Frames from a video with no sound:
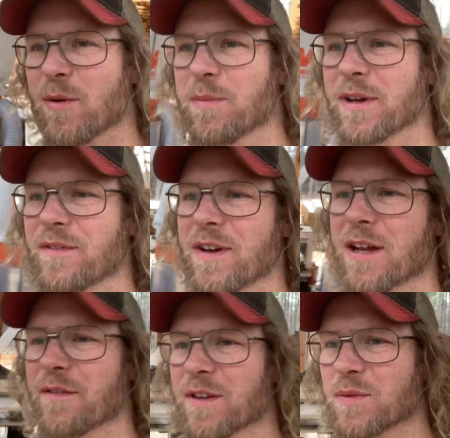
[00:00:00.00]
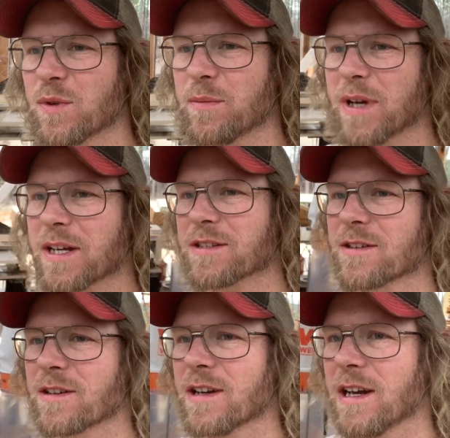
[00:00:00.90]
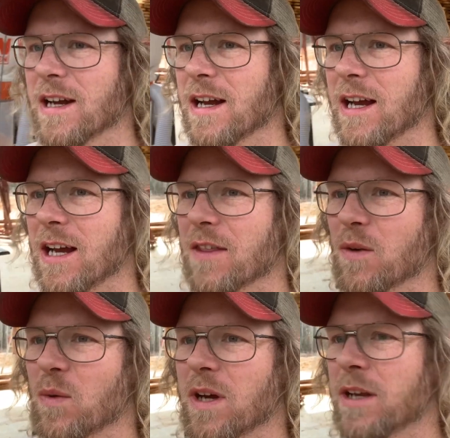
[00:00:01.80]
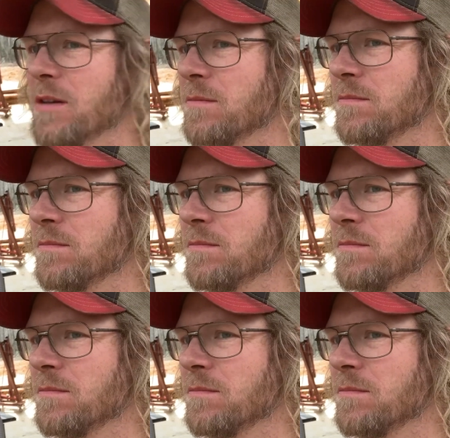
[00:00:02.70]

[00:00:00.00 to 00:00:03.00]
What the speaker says: big fan of this Woodmaster. And the Wen,